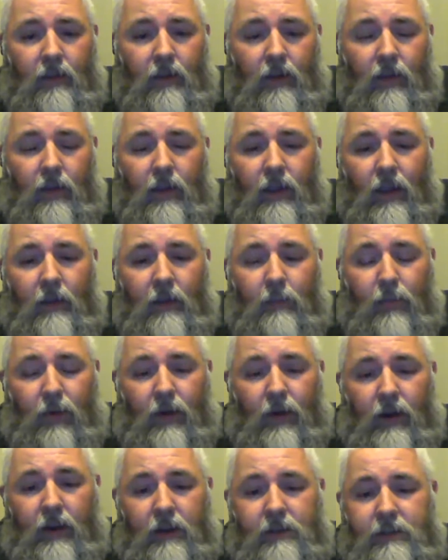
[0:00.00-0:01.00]
You know, you got
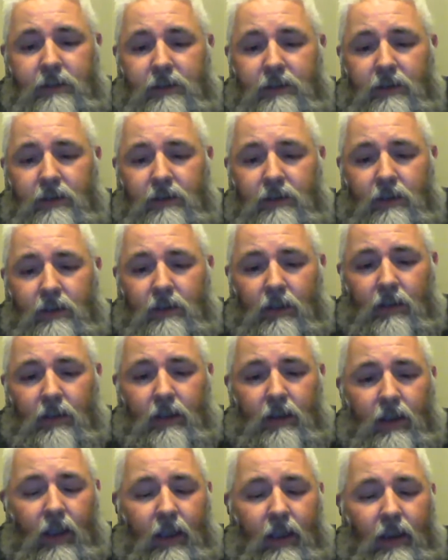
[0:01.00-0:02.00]
British, the
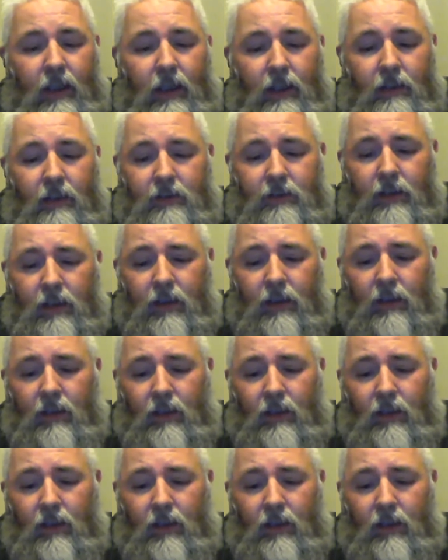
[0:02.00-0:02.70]
Canadians.